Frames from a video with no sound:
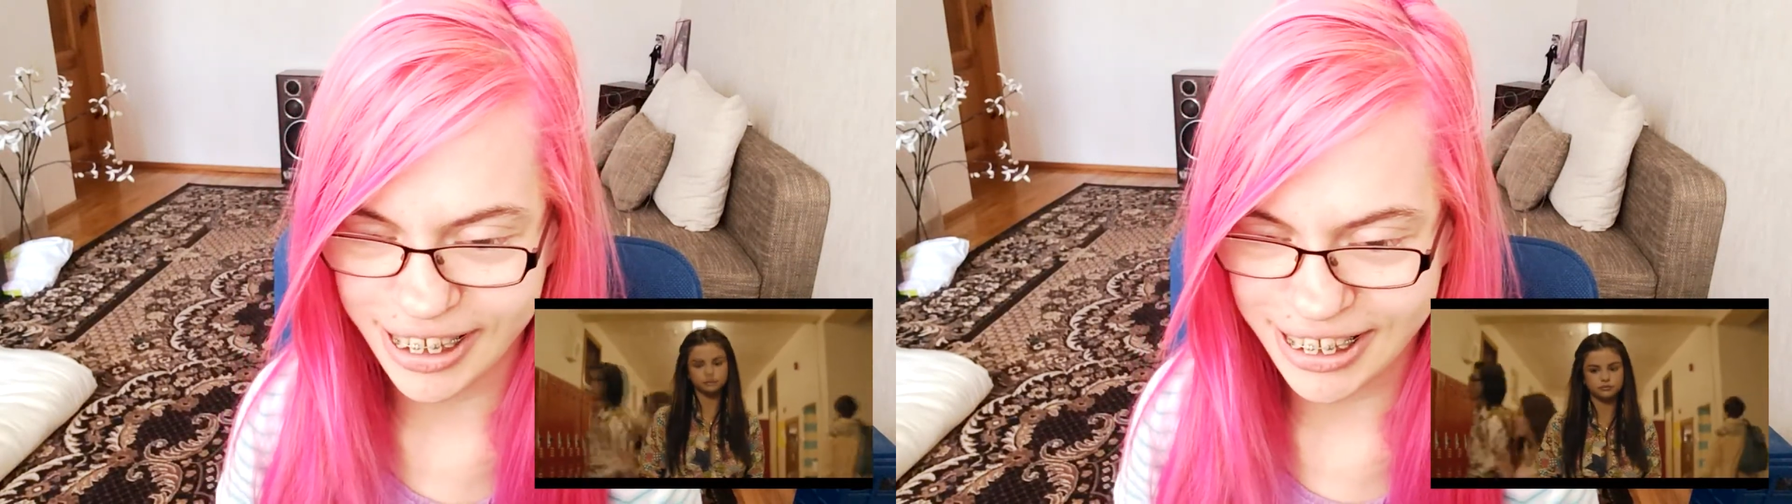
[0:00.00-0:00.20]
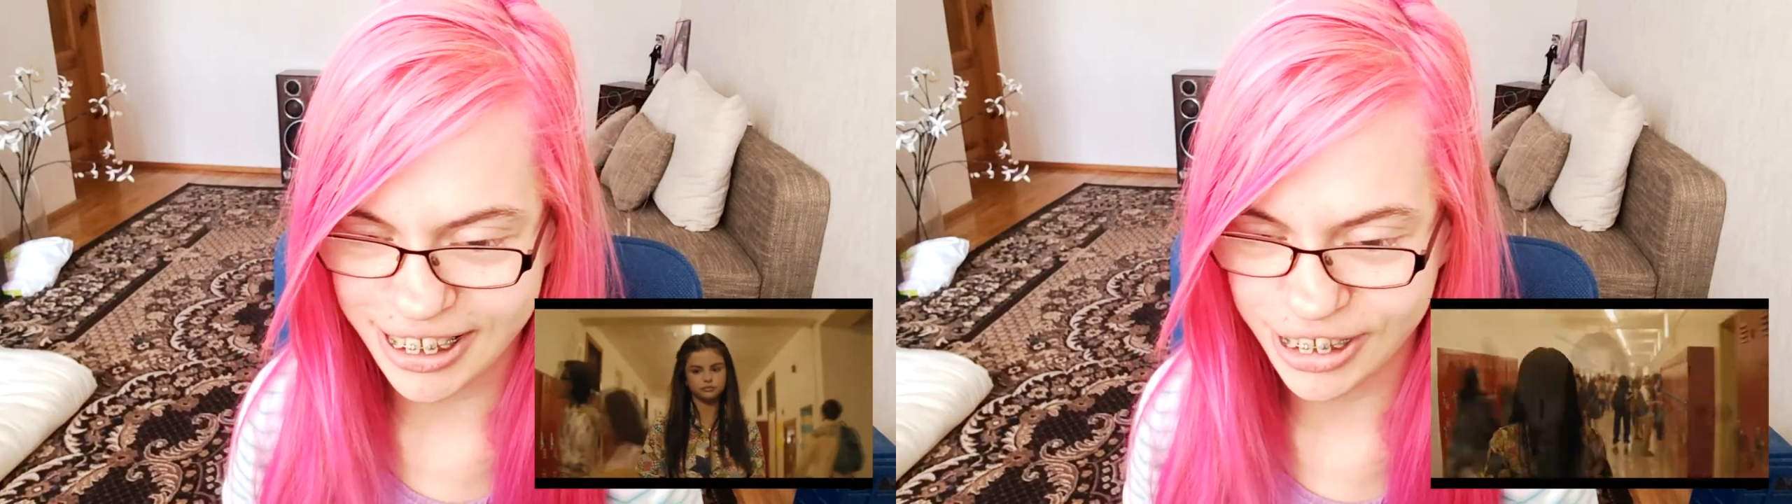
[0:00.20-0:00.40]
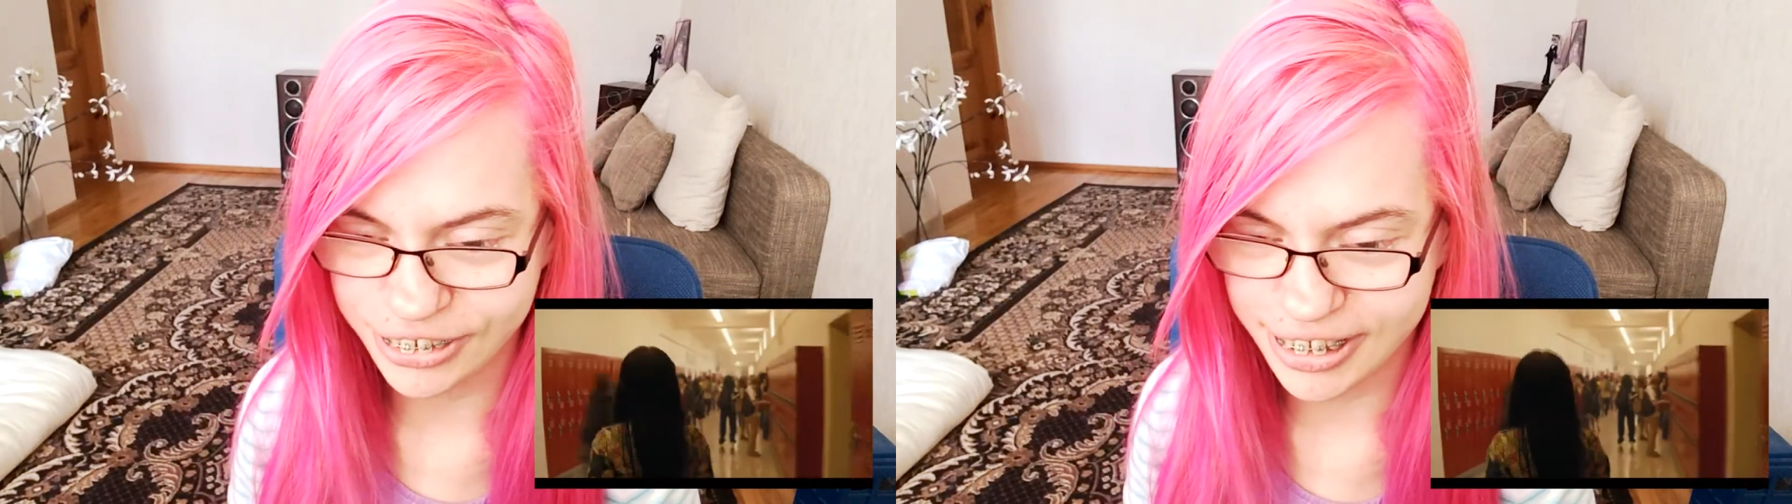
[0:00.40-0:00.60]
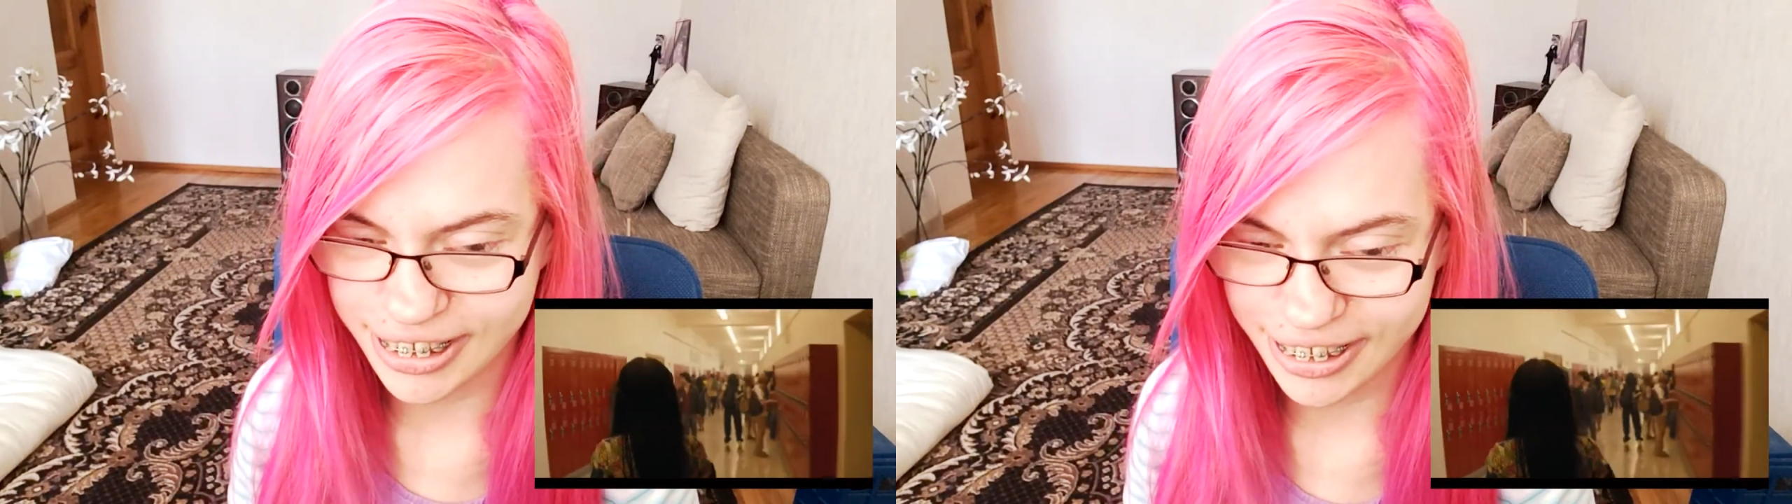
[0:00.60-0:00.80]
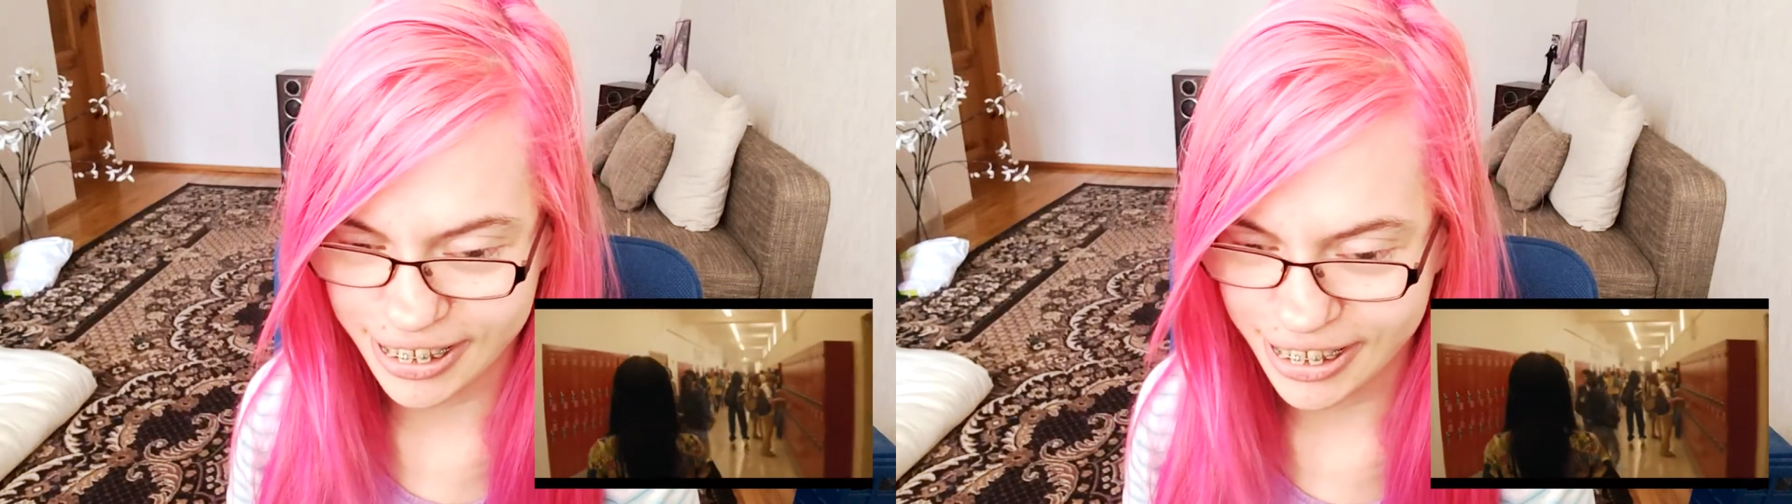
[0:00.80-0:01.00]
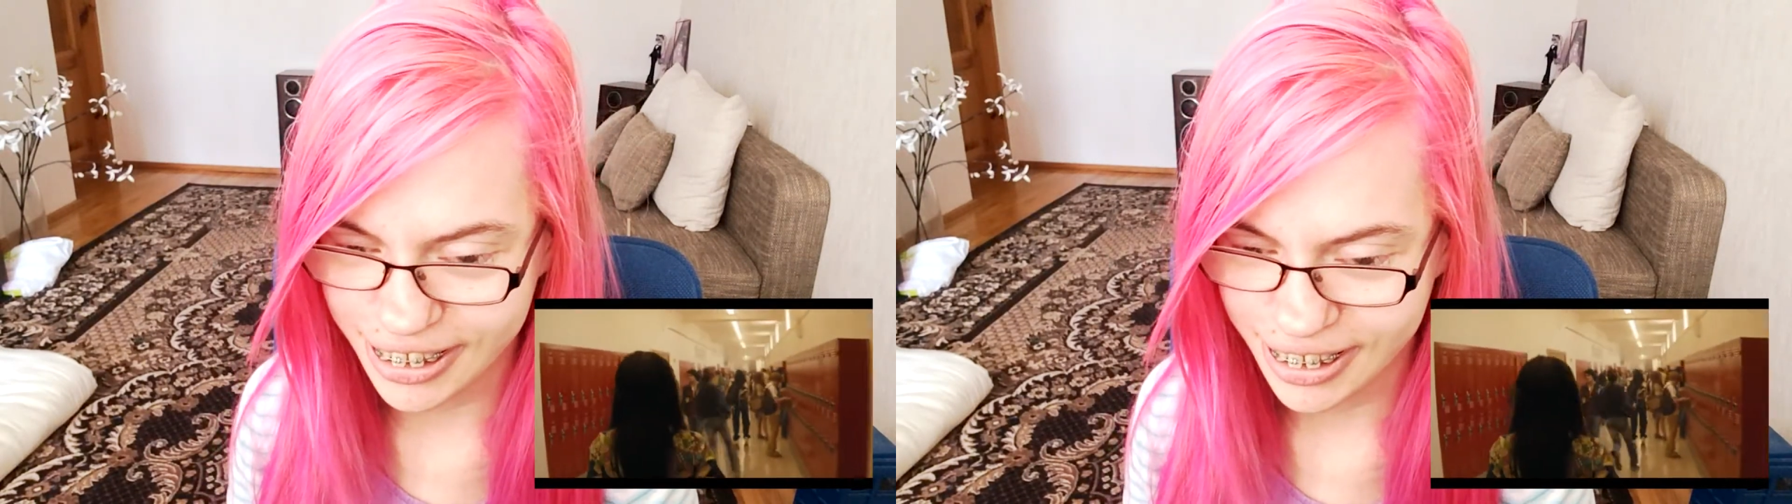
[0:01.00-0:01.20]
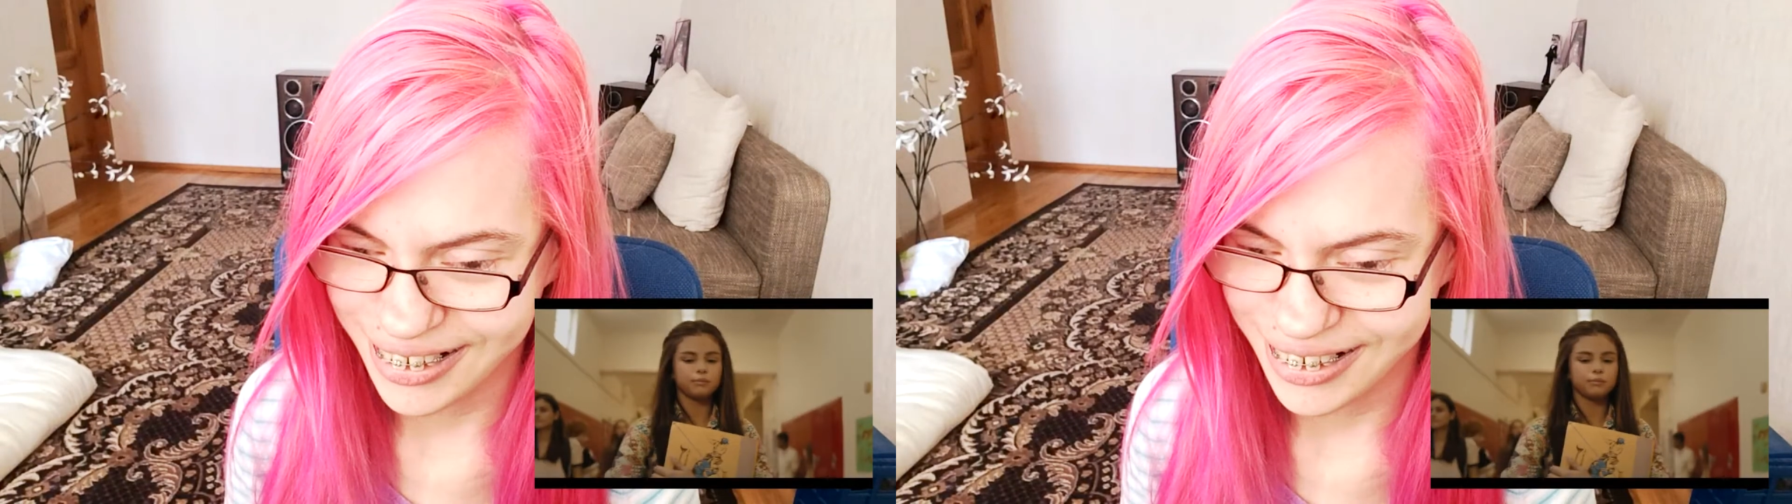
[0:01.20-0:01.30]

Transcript: That's interesting.